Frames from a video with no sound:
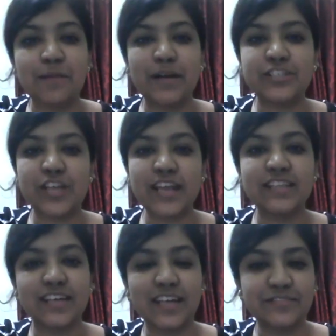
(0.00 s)
By sharing
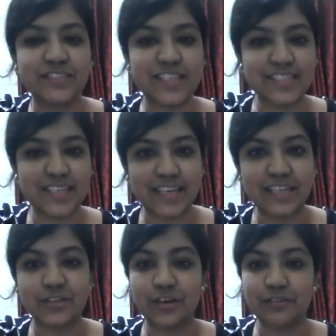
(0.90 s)
the Glyphs
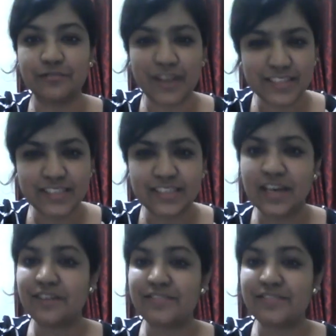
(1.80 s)
CCE to your friends,